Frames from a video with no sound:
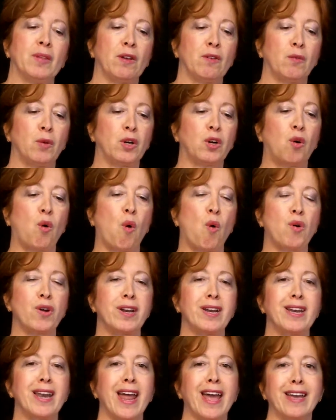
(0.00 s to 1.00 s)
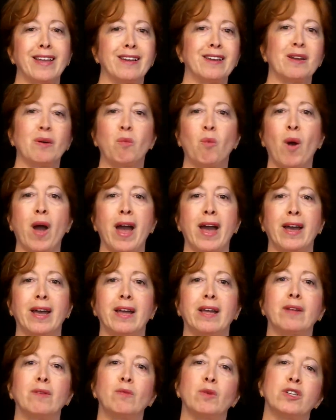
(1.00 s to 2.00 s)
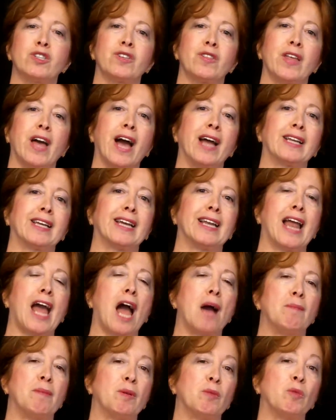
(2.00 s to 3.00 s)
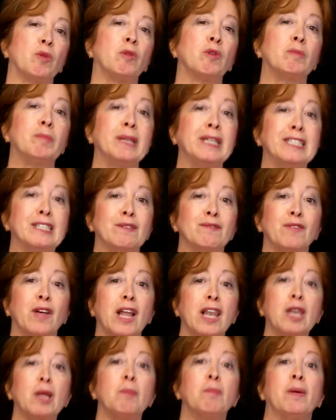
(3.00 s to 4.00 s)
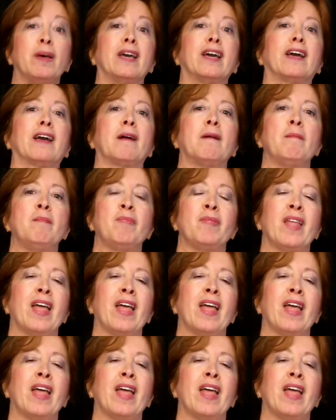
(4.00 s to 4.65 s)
If we coordinated a way in which that can happen, we would be developing